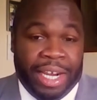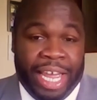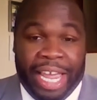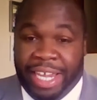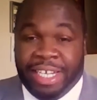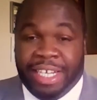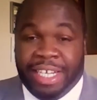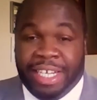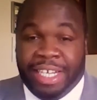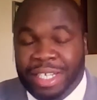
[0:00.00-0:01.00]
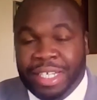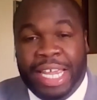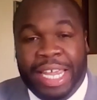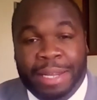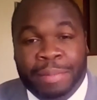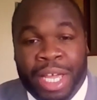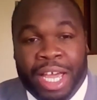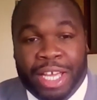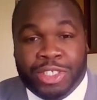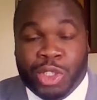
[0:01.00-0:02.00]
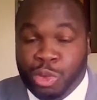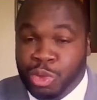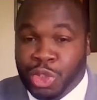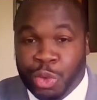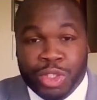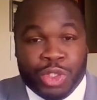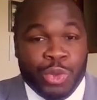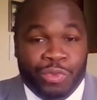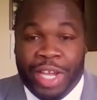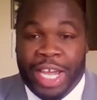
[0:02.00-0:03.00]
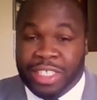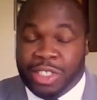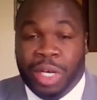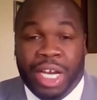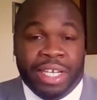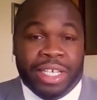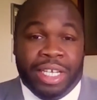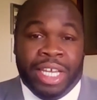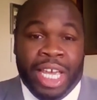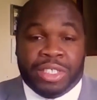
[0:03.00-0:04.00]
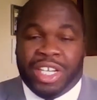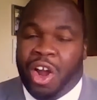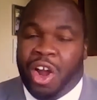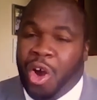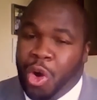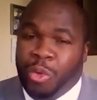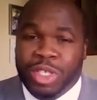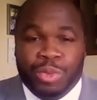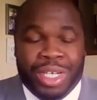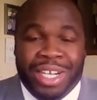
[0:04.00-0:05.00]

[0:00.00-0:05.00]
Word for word: and I ended up getting the name uh, too short, too fat, too ugly, and I always wanted